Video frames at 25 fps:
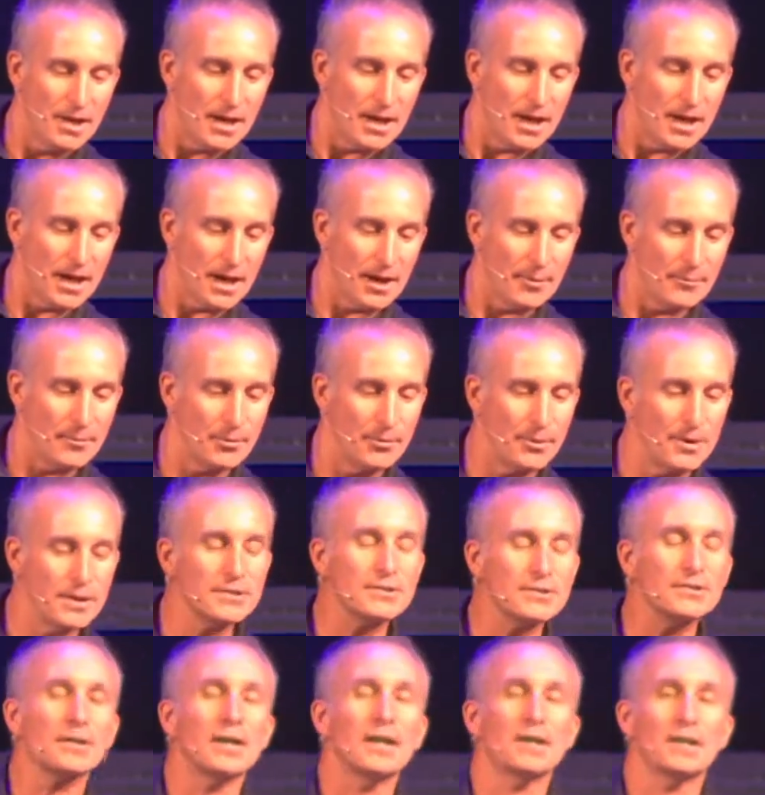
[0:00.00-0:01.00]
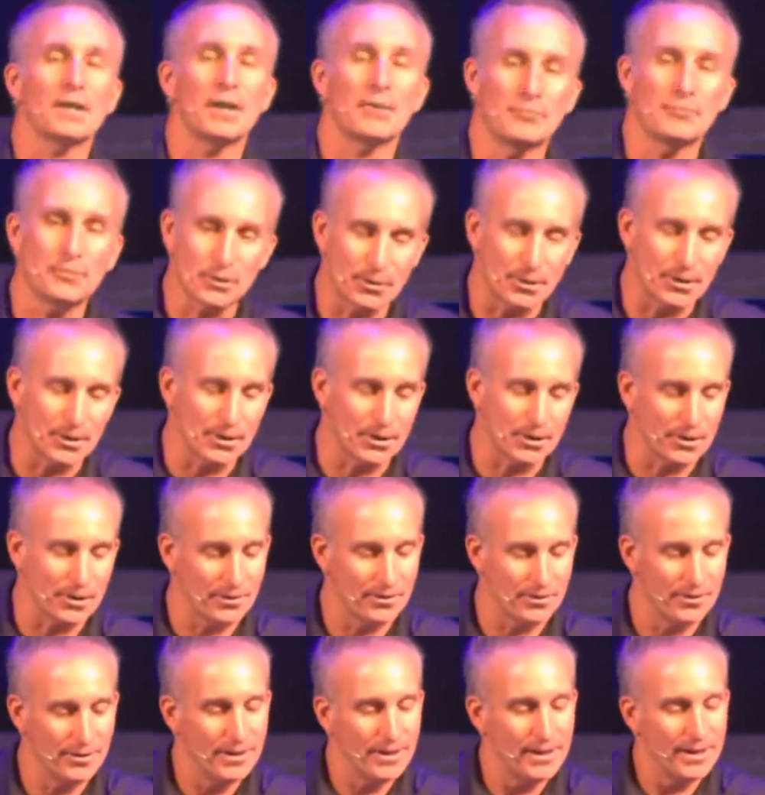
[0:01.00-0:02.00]
Um, the reason I left you
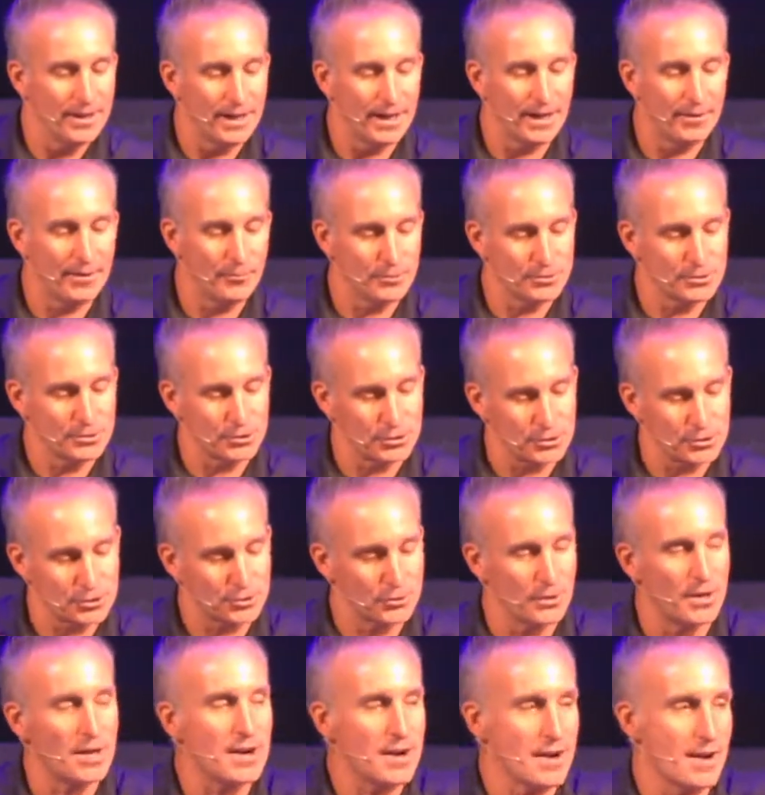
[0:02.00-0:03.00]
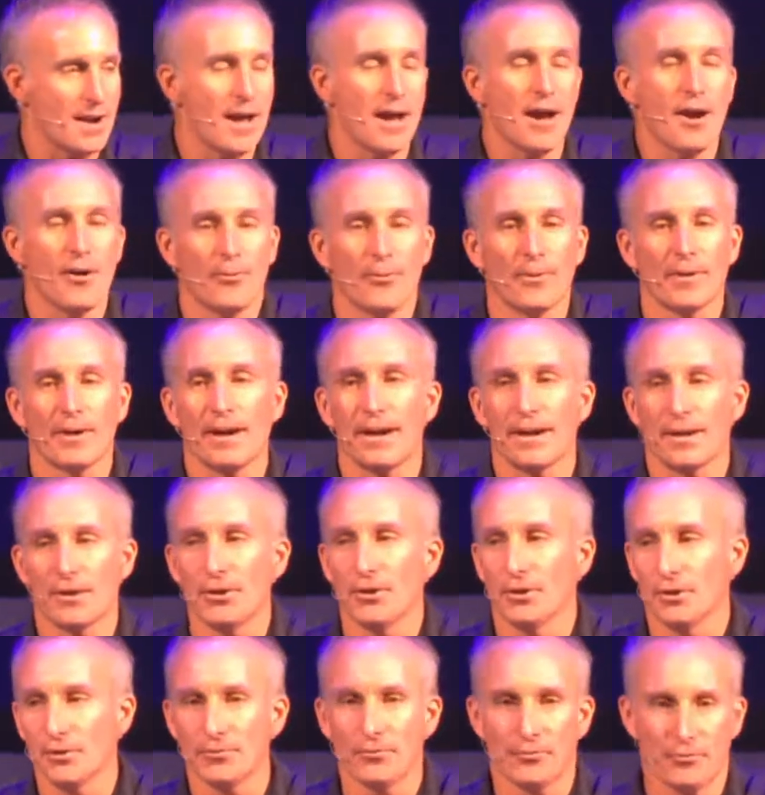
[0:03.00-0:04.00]
here, it was to straighten out what I
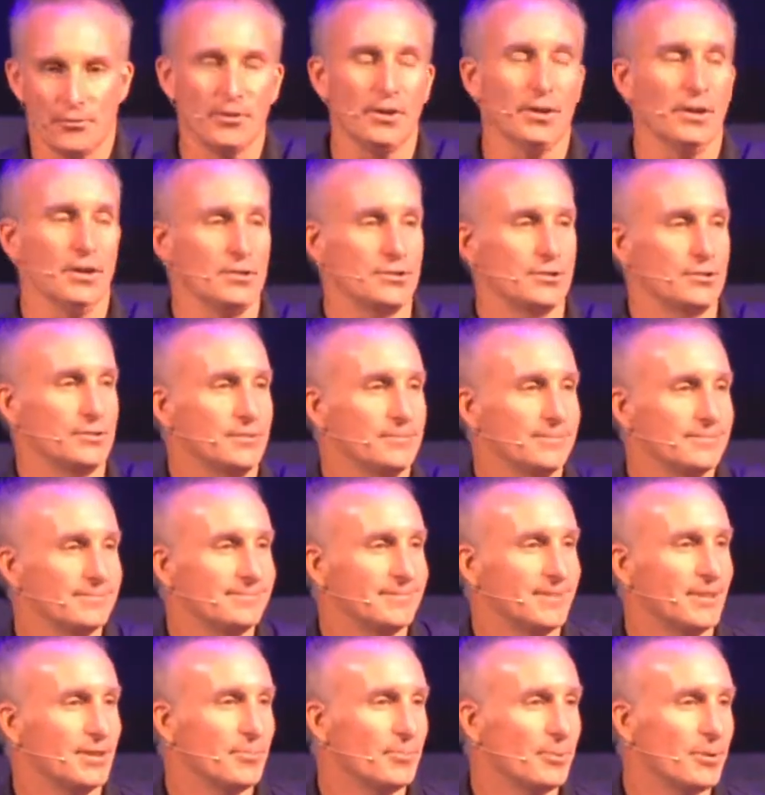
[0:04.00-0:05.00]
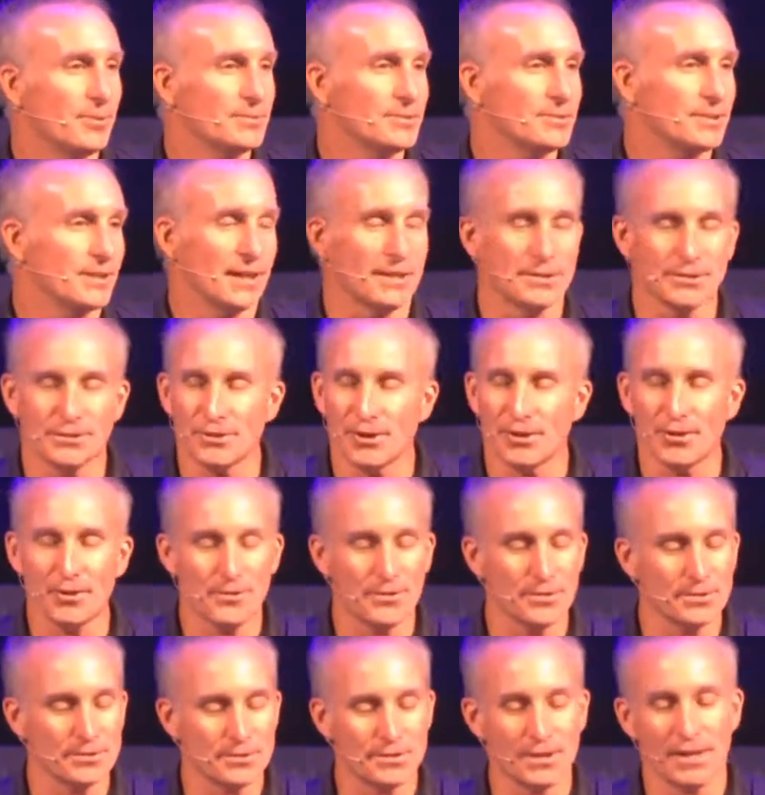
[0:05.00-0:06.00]
couldn't finish. You know, Paul's like, I started
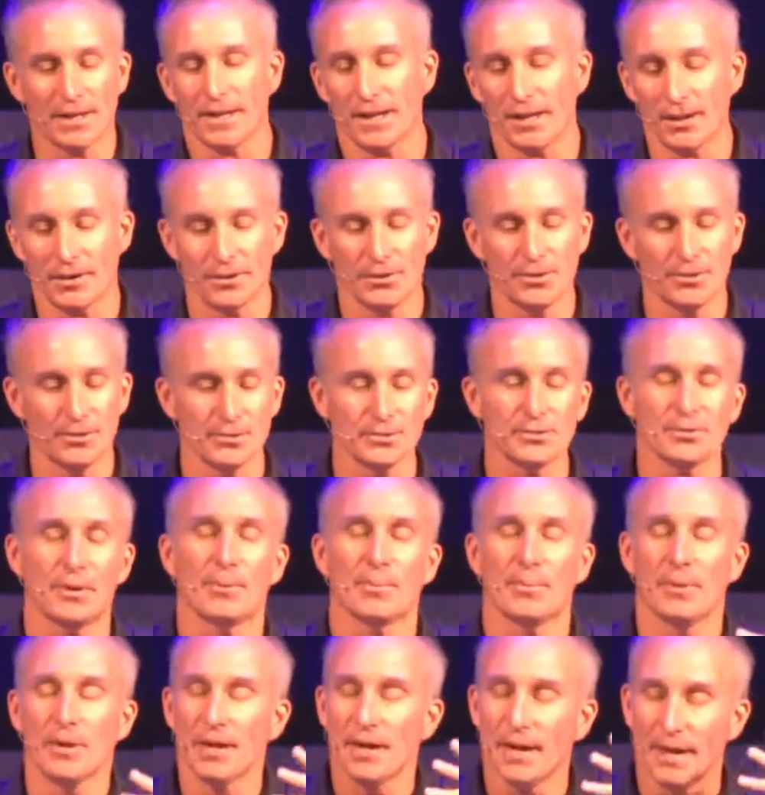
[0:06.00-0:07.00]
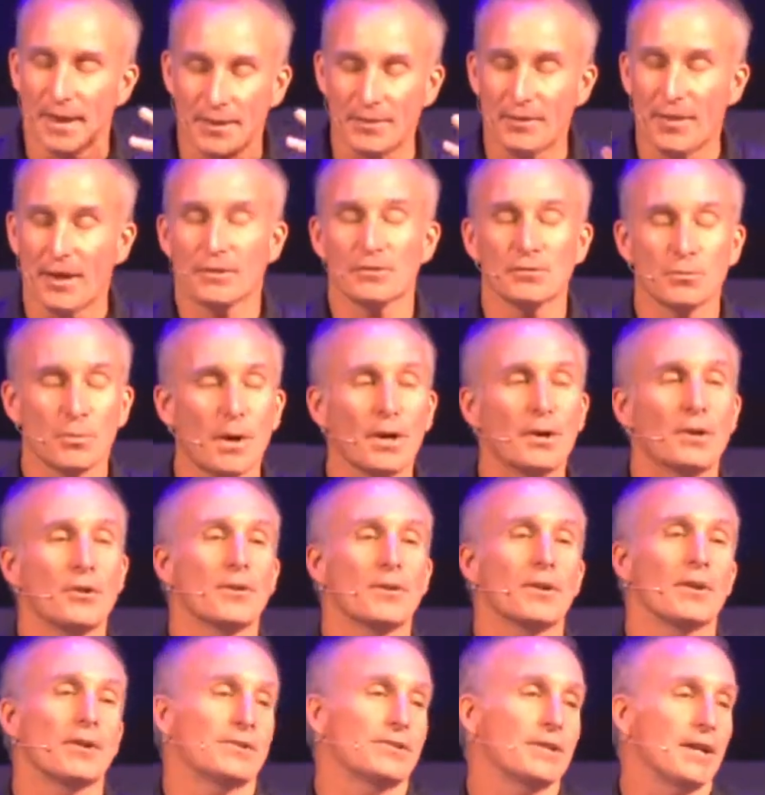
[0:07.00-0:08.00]
this thing and I couldn't do it. So I, that's why you're
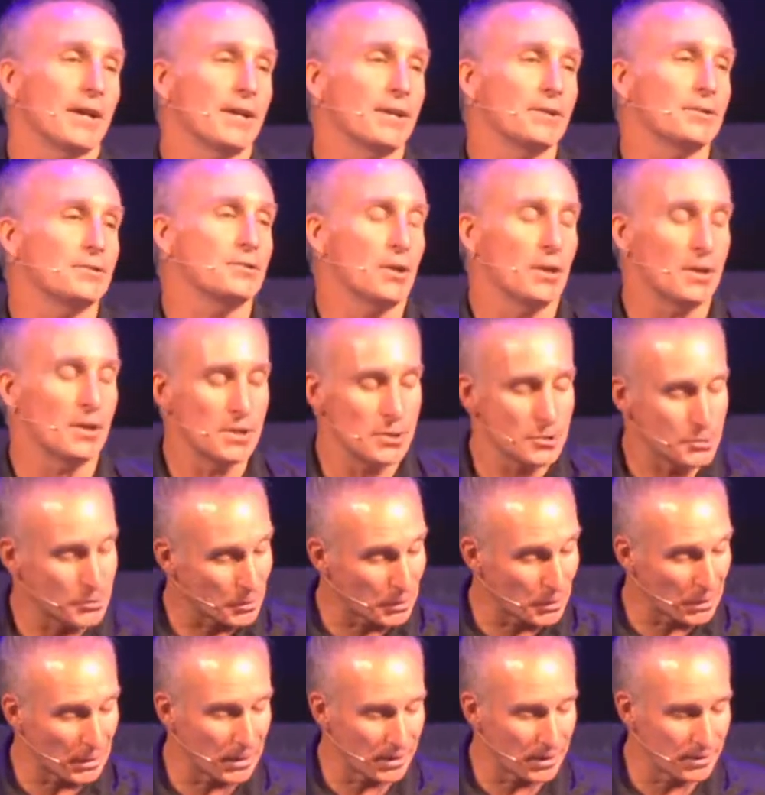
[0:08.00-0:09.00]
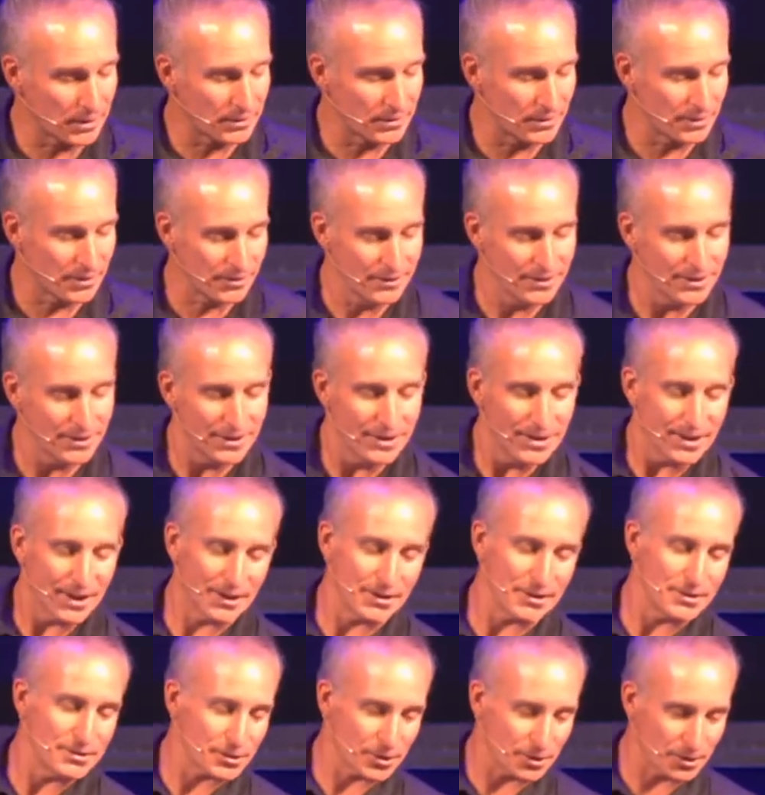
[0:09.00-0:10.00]
there, Titus. So I need you to hang in there. I
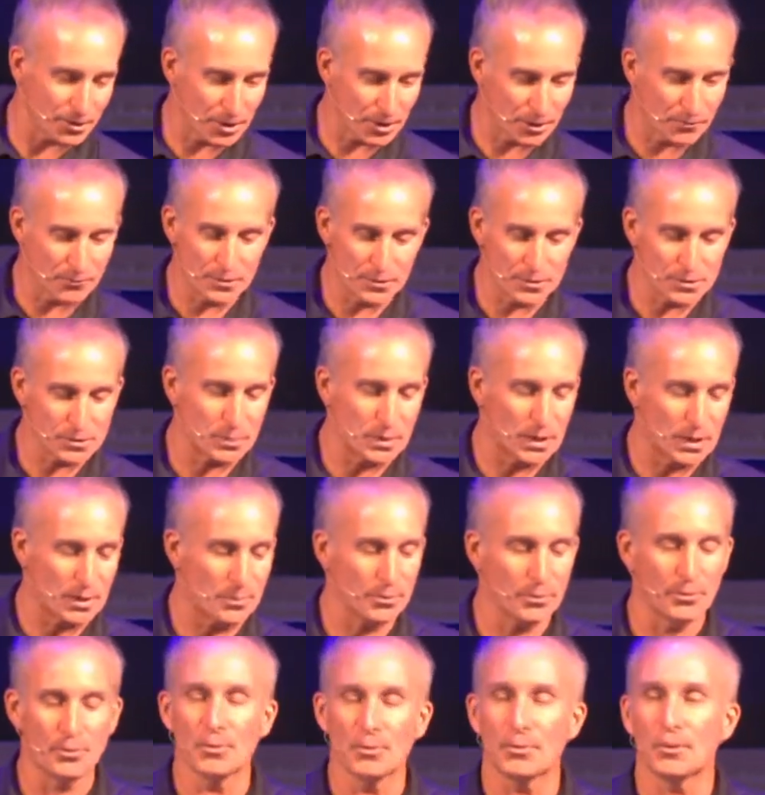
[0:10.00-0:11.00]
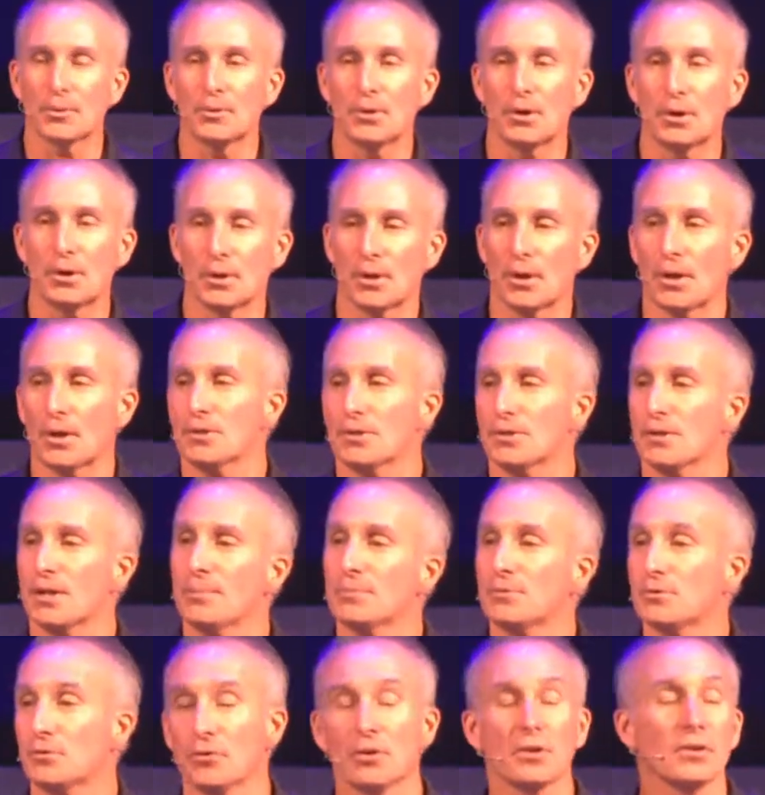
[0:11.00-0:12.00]
need you to love these people who a lot of
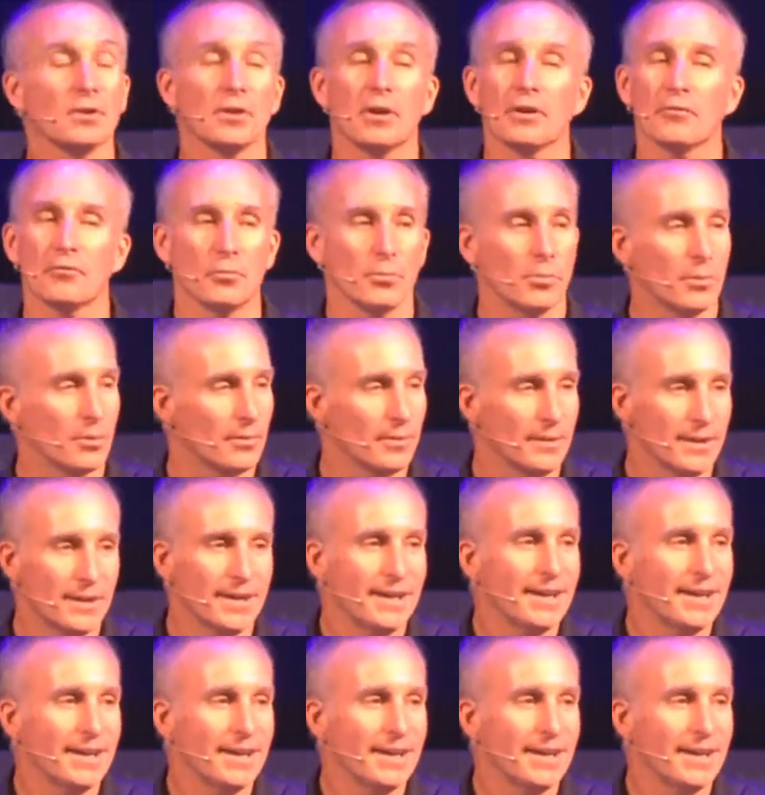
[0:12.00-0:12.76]
times are unlovable.